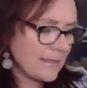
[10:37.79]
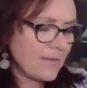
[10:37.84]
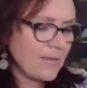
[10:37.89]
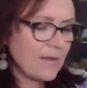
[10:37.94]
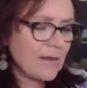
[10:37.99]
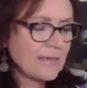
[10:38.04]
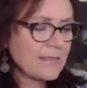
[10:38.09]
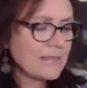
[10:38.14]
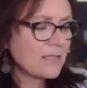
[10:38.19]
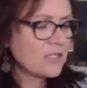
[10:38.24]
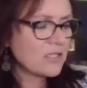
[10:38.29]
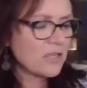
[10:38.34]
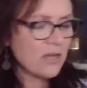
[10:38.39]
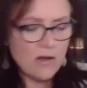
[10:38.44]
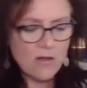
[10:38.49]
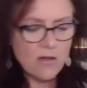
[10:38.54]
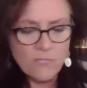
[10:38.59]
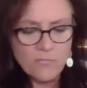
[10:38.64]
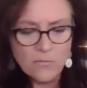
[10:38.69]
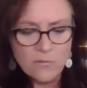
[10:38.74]
I think I touched
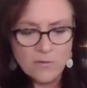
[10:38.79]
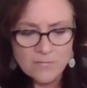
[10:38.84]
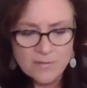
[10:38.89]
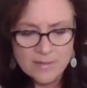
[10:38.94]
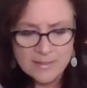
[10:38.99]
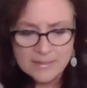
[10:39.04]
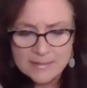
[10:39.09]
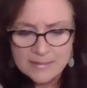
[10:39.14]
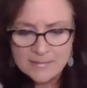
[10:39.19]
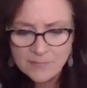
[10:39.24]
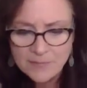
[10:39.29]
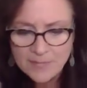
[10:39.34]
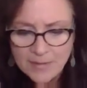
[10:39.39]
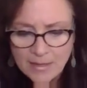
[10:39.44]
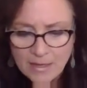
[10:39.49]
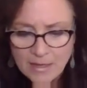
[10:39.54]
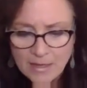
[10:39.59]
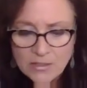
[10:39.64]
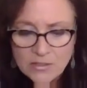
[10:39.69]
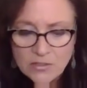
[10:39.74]
on all 4 of these.
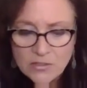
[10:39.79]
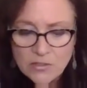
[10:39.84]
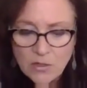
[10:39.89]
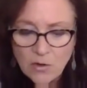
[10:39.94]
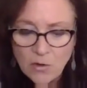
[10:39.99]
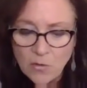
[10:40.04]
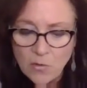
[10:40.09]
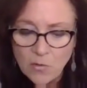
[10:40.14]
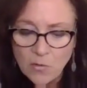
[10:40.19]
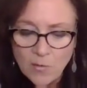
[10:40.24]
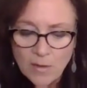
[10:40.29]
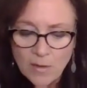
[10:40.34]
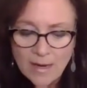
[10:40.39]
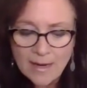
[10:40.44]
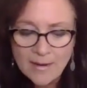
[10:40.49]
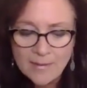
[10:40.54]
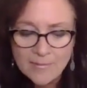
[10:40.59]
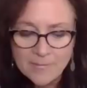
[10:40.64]
So